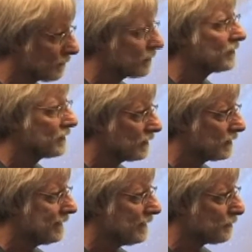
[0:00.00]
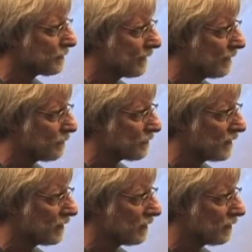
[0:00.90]
Um, what do you think about projects
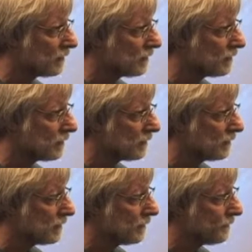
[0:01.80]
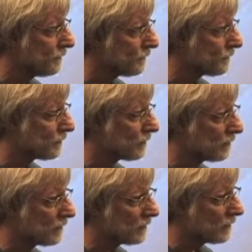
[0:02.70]
like Brian Swimme and, and
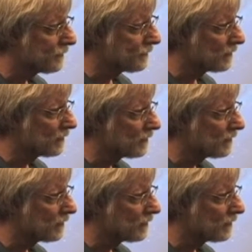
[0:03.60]
you know, uh,